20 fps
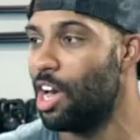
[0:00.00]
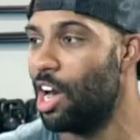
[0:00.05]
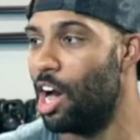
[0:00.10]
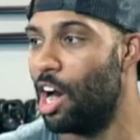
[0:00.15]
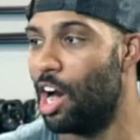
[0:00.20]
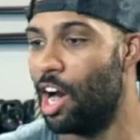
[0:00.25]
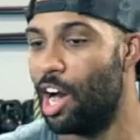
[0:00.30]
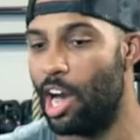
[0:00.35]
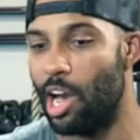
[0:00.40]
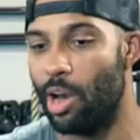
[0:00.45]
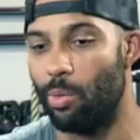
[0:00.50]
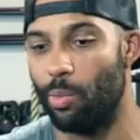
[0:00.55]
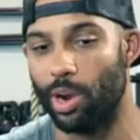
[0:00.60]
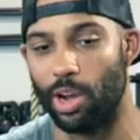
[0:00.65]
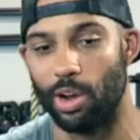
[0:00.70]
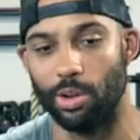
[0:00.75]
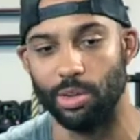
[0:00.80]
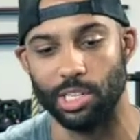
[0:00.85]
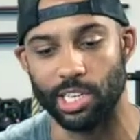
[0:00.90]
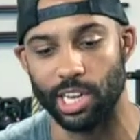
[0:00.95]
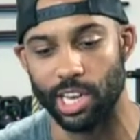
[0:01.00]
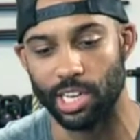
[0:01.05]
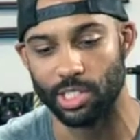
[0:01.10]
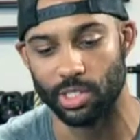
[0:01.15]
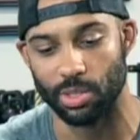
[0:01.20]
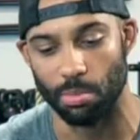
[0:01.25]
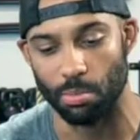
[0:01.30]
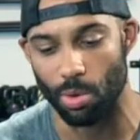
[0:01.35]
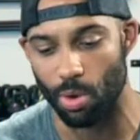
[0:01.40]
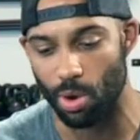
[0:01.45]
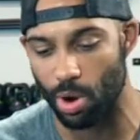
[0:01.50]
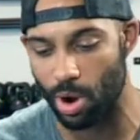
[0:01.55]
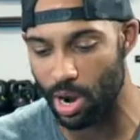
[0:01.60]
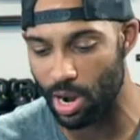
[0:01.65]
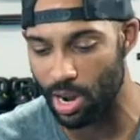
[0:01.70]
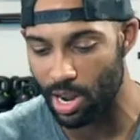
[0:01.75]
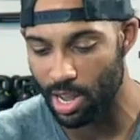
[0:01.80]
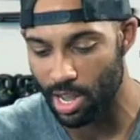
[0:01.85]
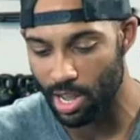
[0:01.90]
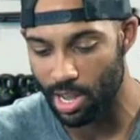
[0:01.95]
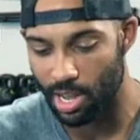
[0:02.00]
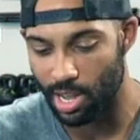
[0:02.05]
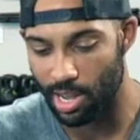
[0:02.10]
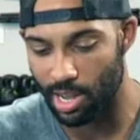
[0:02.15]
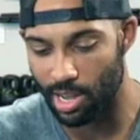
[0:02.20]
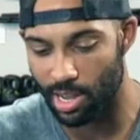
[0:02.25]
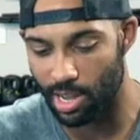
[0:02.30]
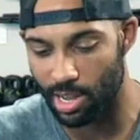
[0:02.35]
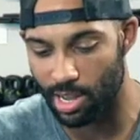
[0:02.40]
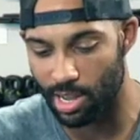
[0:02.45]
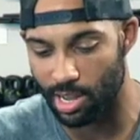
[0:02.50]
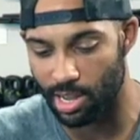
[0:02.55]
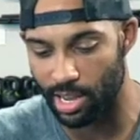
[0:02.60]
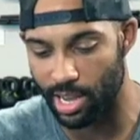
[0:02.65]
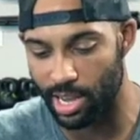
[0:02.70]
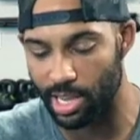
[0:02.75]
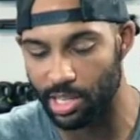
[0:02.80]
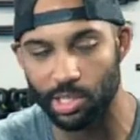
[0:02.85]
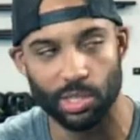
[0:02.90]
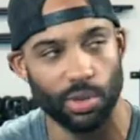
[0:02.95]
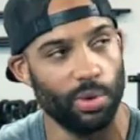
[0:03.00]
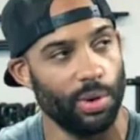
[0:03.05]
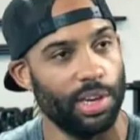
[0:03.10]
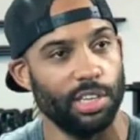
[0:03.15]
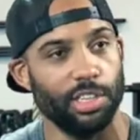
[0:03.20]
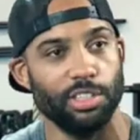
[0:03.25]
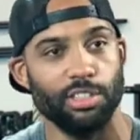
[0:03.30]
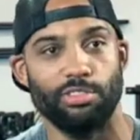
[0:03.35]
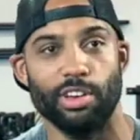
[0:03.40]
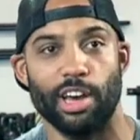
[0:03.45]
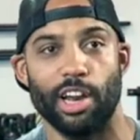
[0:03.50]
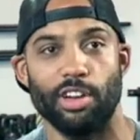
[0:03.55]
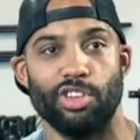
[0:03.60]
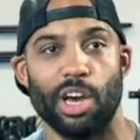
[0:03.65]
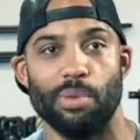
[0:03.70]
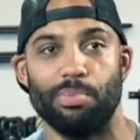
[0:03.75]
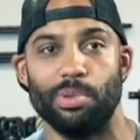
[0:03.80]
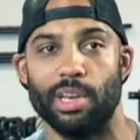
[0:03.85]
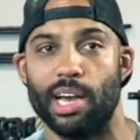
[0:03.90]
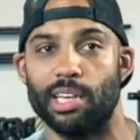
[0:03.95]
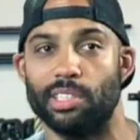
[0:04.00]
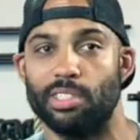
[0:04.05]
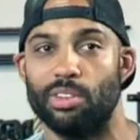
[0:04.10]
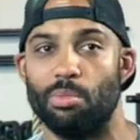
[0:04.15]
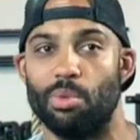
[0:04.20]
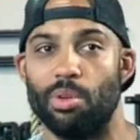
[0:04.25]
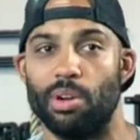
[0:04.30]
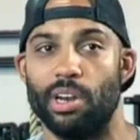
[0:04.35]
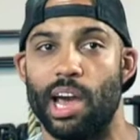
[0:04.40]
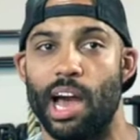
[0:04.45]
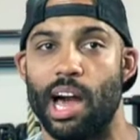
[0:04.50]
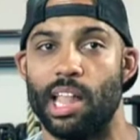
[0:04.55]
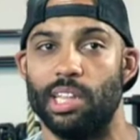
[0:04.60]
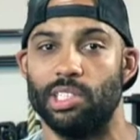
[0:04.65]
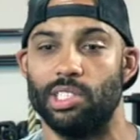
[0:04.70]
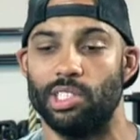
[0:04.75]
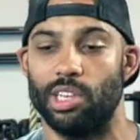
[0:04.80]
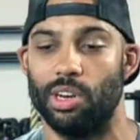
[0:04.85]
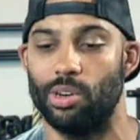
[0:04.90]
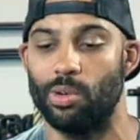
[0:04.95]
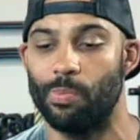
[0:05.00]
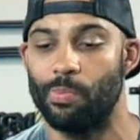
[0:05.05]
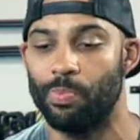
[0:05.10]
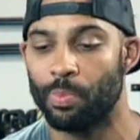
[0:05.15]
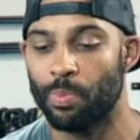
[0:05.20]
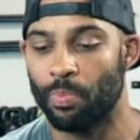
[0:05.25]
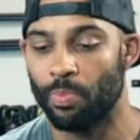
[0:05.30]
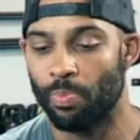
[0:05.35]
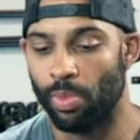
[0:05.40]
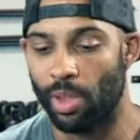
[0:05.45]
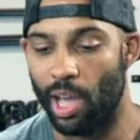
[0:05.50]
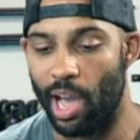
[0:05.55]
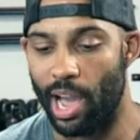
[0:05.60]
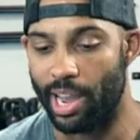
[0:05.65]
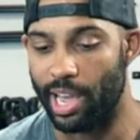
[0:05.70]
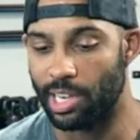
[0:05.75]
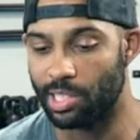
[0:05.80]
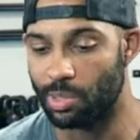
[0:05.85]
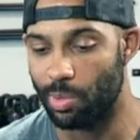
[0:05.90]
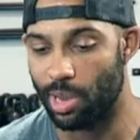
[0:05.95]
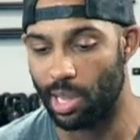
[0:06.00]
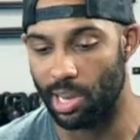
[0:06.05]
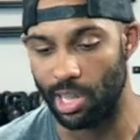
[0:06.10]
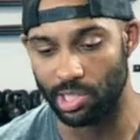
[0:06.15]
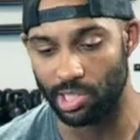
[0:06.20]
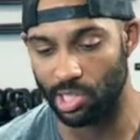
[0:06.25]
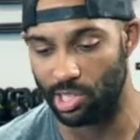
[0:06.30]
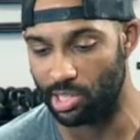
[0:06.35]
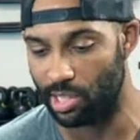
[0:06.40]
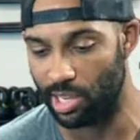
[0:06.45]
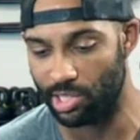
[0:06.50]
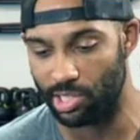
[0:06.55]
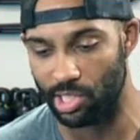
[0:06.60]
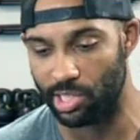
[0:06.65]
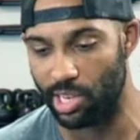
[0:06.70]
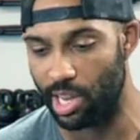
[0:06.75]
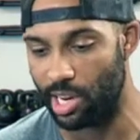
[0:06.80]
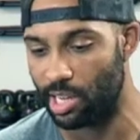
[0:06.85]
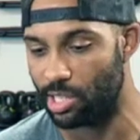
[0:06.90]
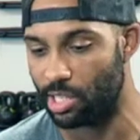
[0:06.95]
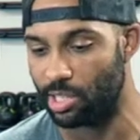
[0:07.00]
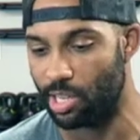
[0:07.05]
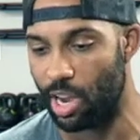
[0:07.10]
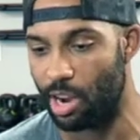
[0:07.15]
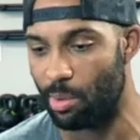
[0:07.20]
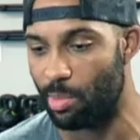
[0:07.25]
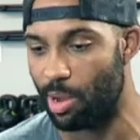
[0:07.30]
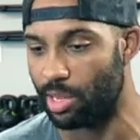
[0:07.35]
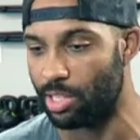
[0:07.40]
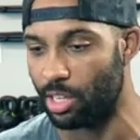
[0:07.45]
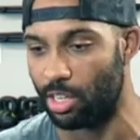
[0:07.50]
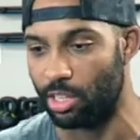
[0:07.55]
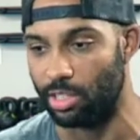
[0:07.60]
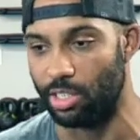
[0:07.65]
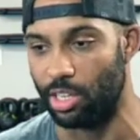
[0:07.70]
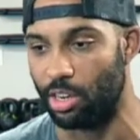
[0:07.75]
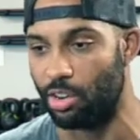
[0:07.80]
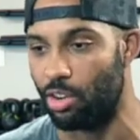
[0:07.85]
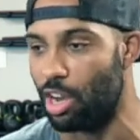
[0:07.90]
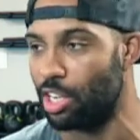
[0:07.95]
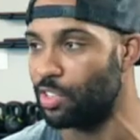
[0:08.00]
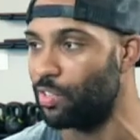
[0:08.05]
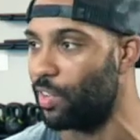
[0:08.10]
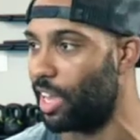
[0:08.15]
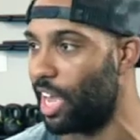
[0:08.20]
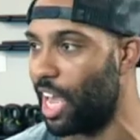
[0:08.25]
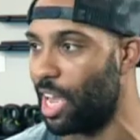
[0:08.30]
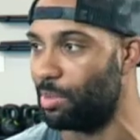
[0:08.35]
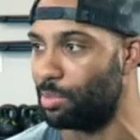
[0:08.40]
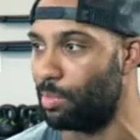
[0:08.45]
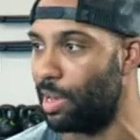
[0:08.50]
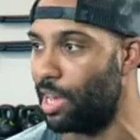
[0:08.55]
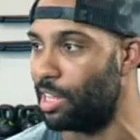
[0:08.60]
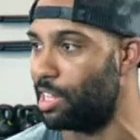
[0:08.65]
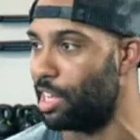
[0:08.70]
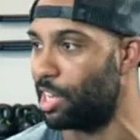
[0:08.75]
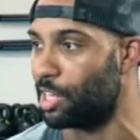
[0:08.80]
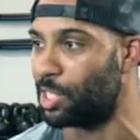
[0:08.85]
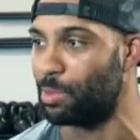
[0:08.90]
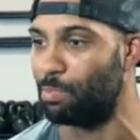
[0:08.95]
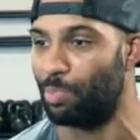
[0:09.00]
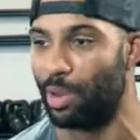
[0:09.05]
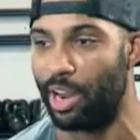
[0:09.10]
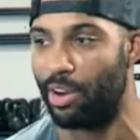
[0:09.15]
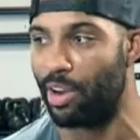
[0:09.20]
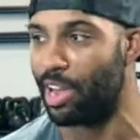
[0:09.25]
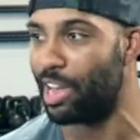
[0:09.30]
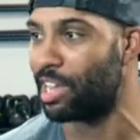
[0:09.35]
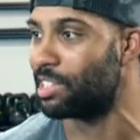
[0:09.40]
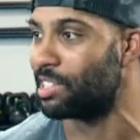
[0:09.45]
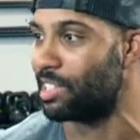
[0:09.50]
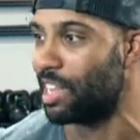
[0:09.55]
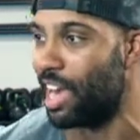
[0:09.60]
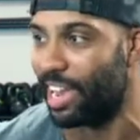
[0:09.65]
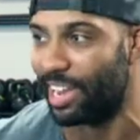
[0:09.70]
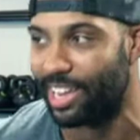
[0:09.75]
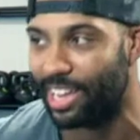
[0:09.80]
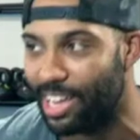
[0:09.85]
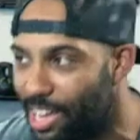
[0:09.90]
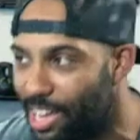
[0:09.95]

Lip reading: We're gonna dig some more into it and try to drop you guys some more knowledge. So, I guess, man, let's just get into talking about the CrossFit Games, man. The experience, like,